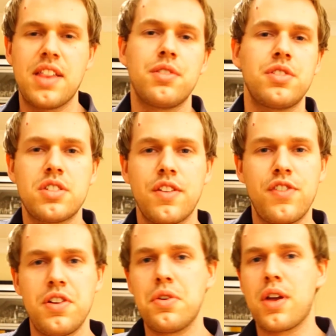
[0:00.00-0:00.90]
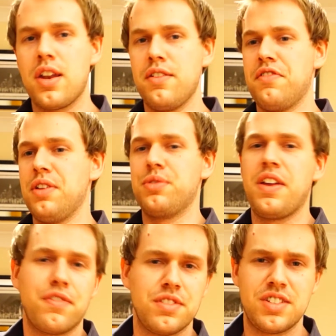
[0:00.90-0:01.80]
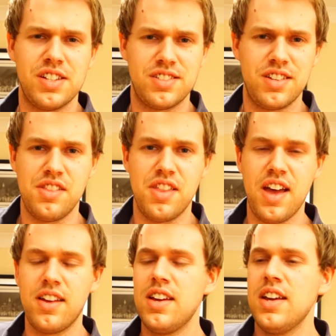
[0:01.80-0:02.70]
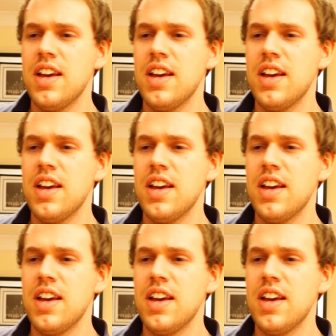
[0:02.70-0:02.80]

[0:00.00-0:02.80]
There's just a few kind of little differences in there.